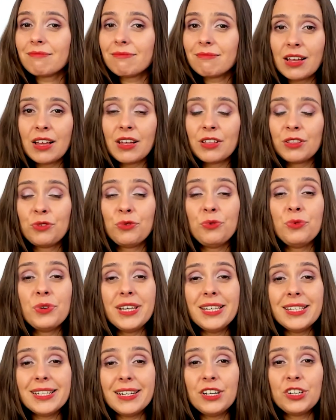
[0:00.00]
to
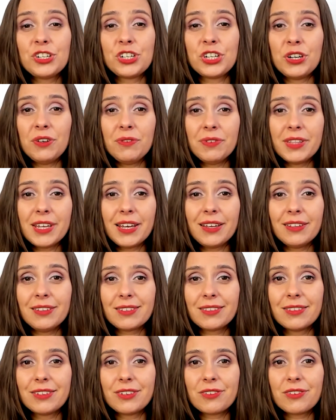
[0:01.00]
easily achieve that, there
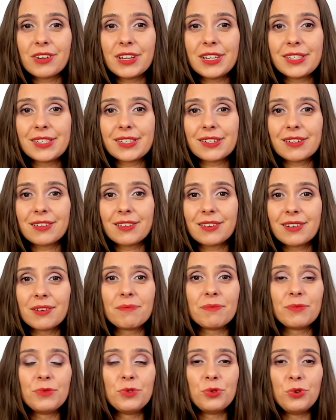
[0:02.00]
is a
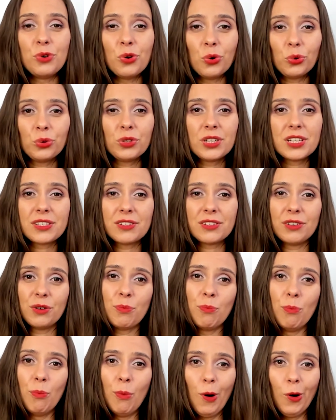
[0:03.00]
do not disturb
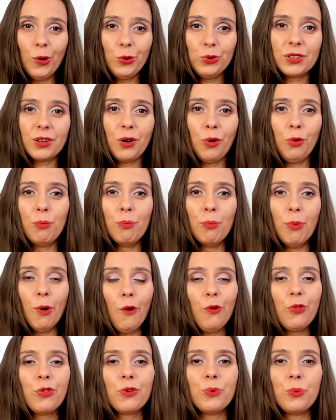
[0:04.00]
mode on both
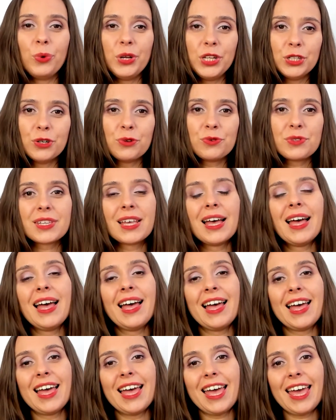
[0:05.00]
Windows
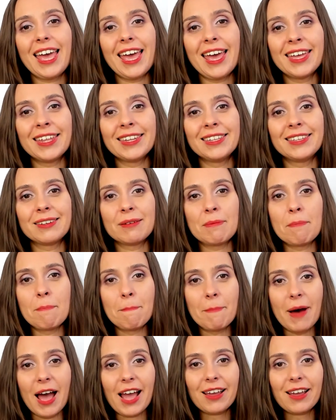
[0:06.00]
and Mac,